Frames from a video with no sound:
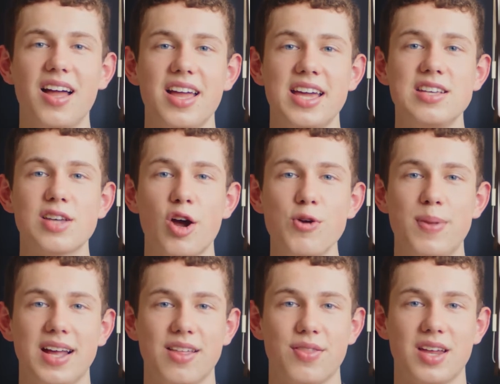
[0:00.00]
he's
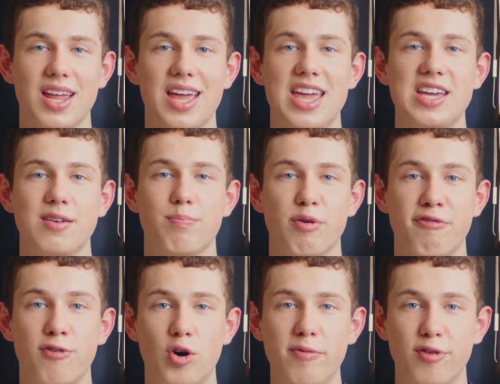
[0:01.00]
hoping that he can
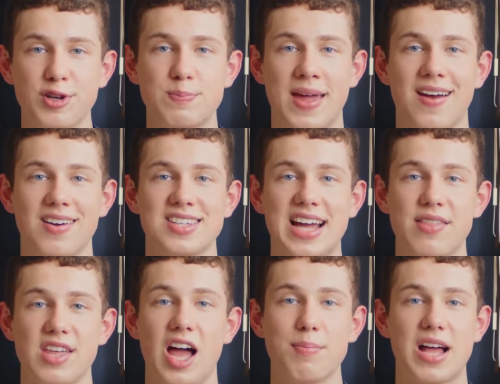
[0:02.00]
perform for his parents at
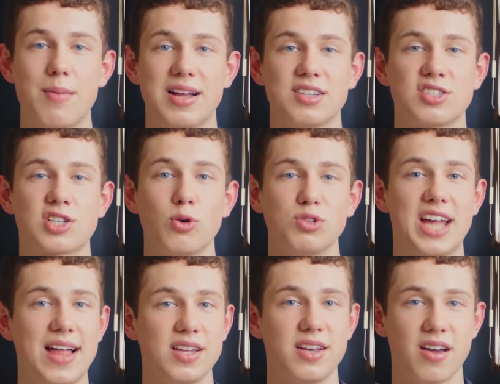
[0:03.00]
the upcoming school
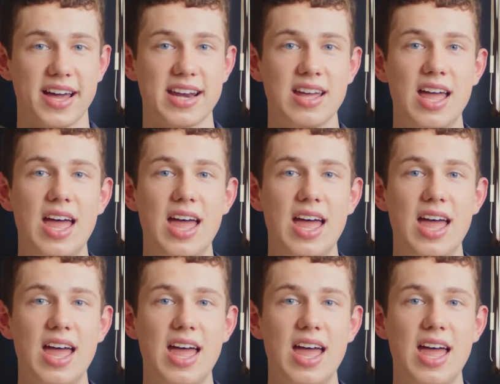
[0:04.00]
talent night